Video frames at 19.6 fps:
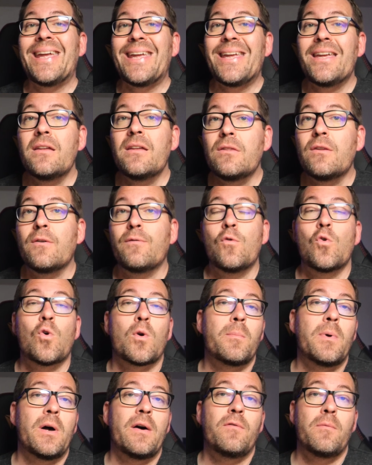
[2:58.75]
in the
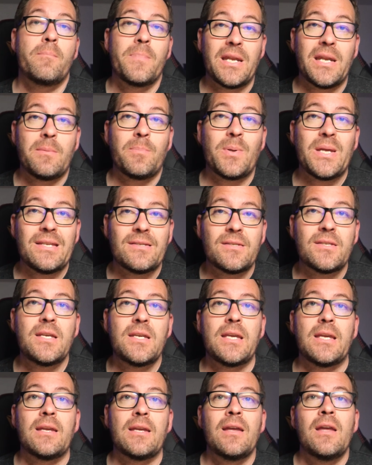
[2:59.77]
form of a mini
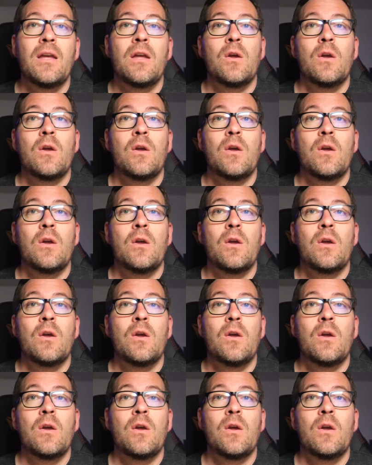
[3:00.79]
PC.